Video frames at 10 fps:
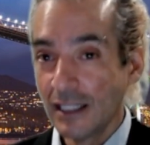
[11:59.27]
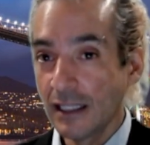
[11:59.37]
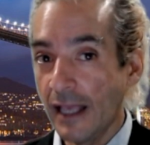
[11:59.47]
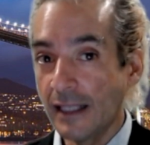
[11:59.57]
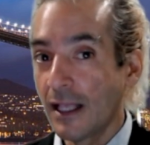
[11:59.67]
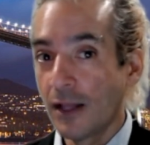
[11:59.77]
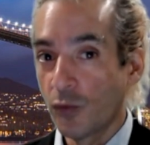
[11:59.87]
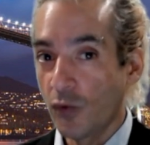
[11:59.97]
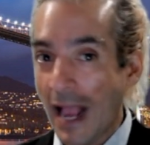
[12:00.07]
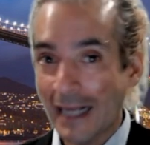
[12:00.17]
like
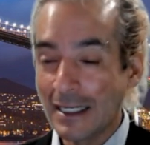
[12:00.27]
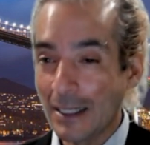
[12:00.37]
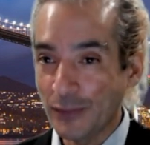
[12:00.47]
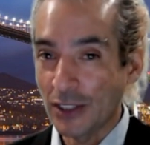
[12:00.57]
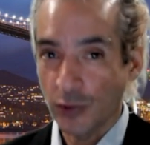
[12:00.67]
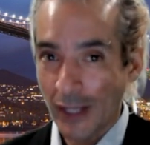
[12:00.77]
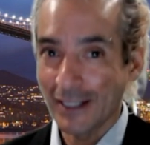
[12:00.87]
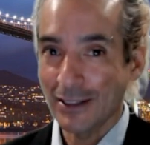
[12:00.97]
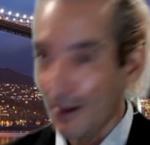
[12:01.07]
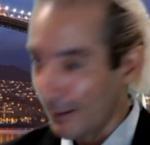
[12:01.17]
racking up the
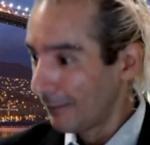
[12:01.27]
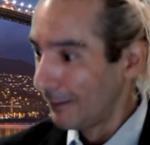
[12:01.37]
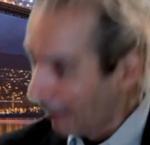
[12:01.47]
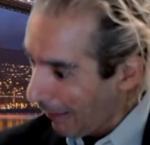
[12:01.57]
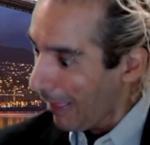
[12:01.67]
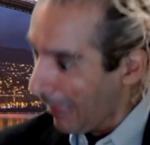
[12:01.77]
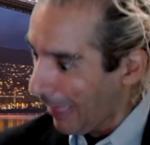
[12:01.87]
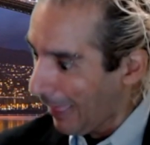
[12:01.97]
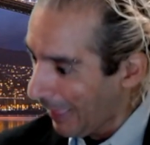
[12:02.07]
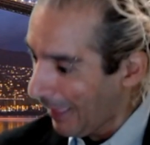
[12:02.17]
credit card going
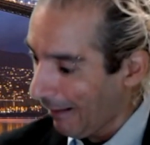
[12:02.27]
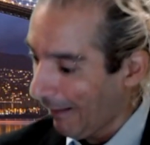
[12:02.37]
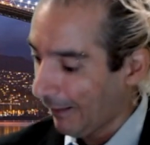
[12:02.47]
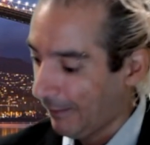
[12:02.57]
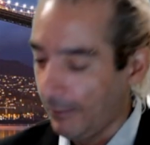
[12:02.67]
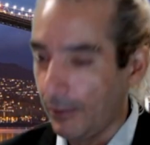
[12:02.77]
ah!